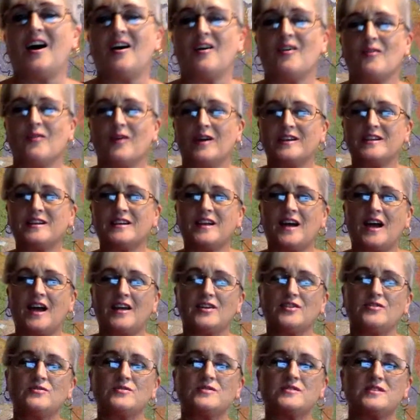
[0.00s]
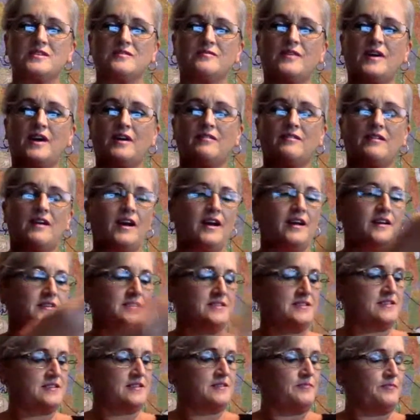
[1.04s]
What did I use in my
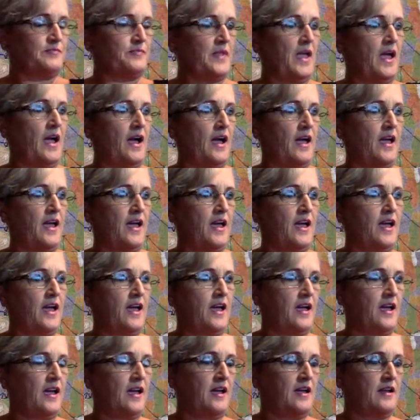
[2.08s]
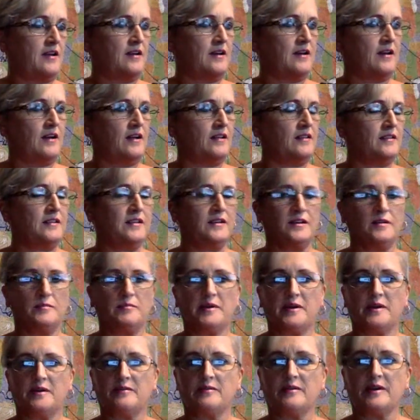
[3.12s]
rice? I had a little
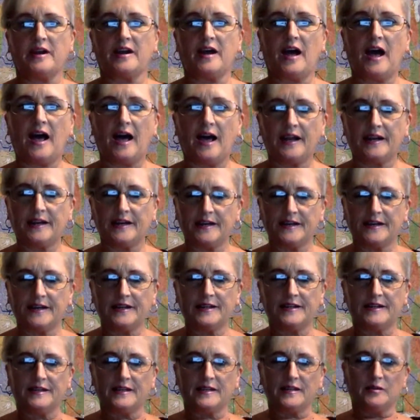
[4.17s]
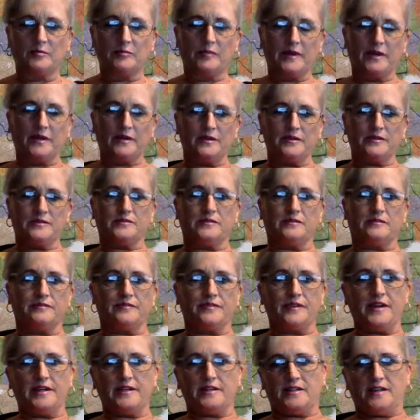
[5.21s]
bit of ricotta, a little bit of
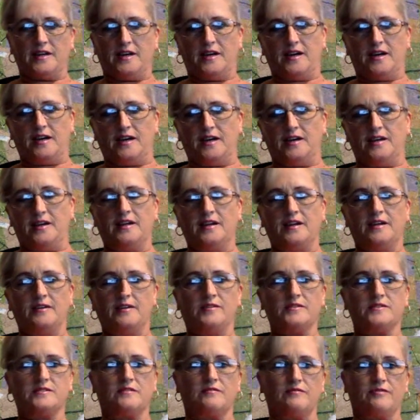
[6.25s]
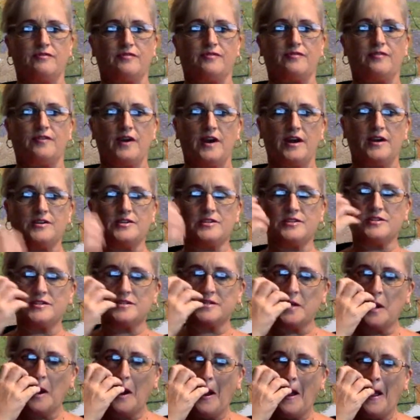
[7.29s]
sofrita, some
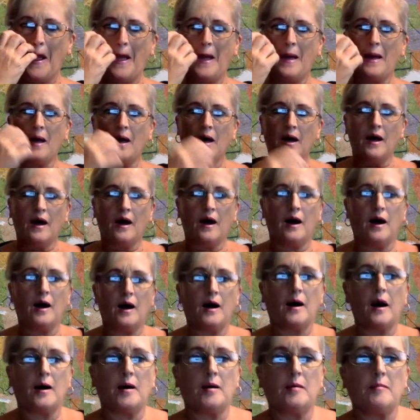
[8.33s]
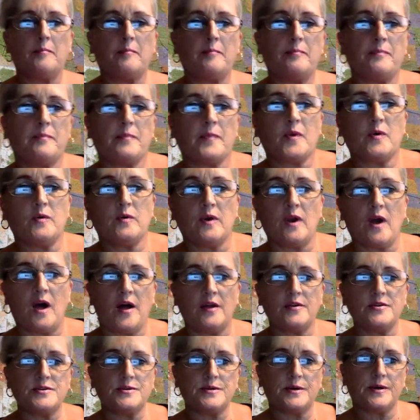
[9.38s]
fresh
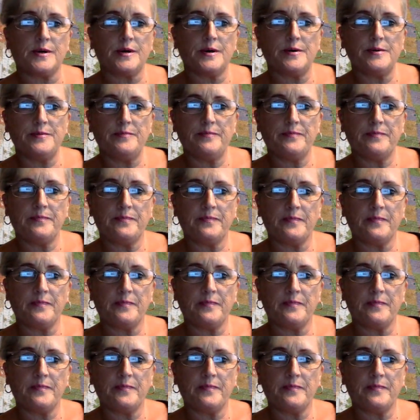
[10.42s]
culantro,